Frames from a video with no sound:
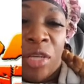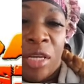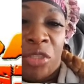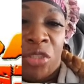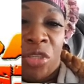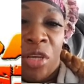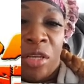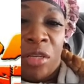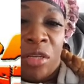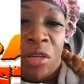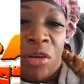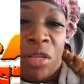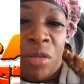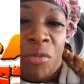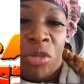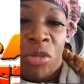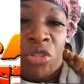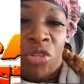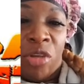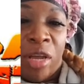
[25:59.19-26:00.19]
So I say it go,
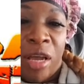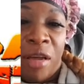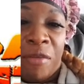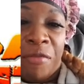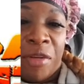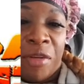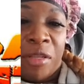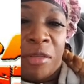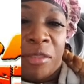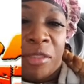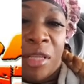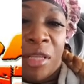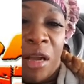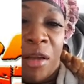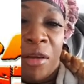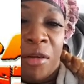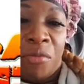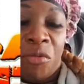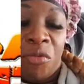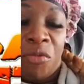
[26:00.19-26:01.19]
them are try for the
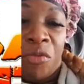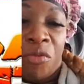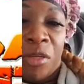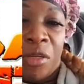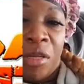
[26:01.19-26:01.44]
star of the movie. The